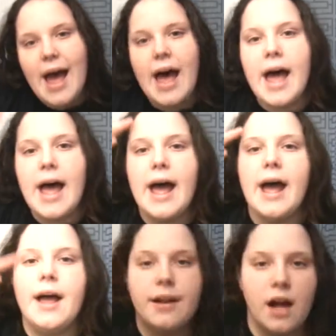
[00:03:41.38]

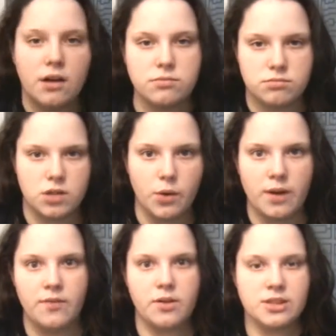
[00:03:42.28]
and I'll do it
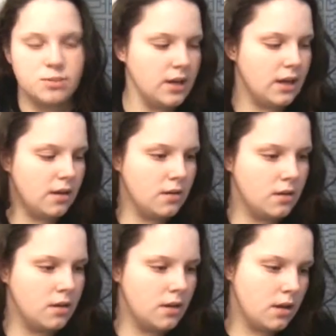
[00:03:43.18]
if you guys want it.
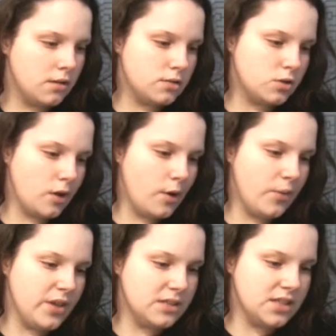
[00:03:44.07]
So
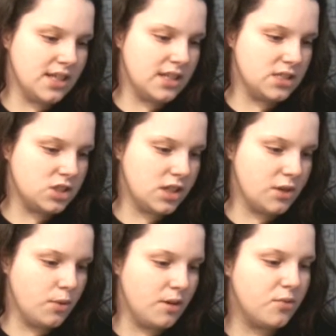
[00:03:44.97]
this says
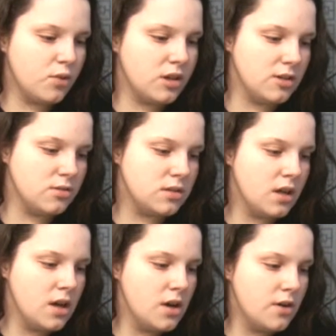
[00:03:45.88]
shake well before use
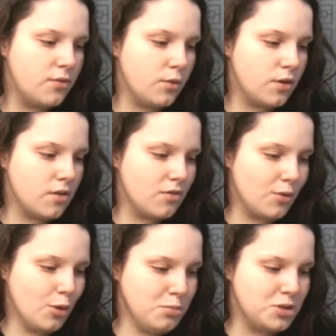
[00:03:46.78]
for
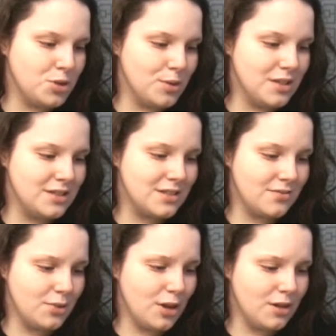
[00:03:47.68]
voluptuous
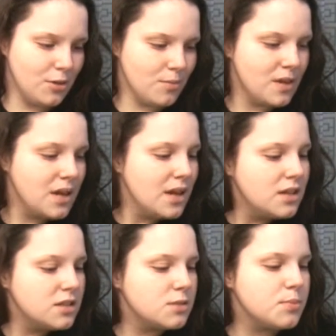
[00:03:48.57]
volume.
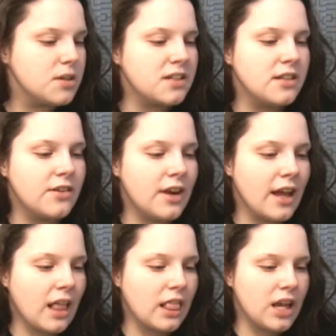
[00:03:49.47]
Spray
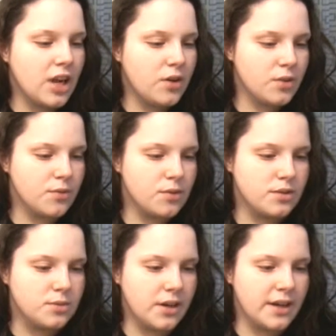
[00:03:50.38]
directly on the
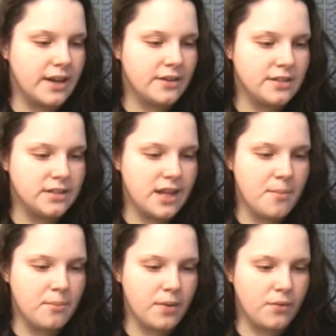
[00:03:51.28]
roots while hair is
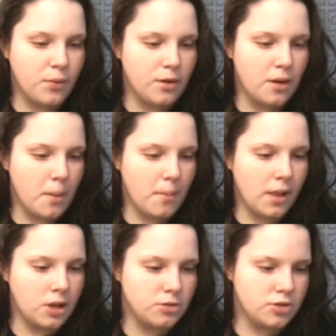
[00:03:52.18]
damp before
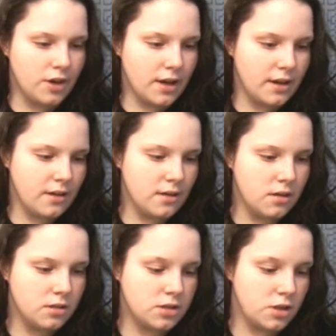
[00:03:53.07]
blow drying.
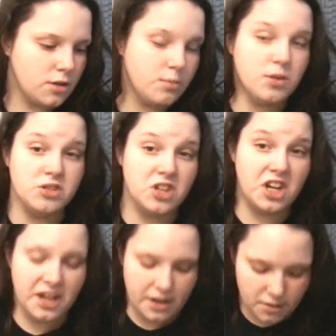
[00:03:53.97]
So you blow
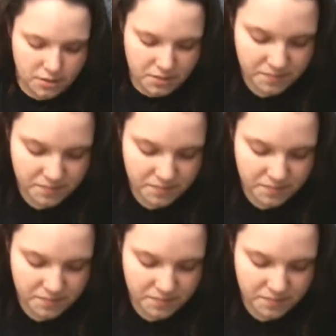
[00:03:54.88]
dry it out.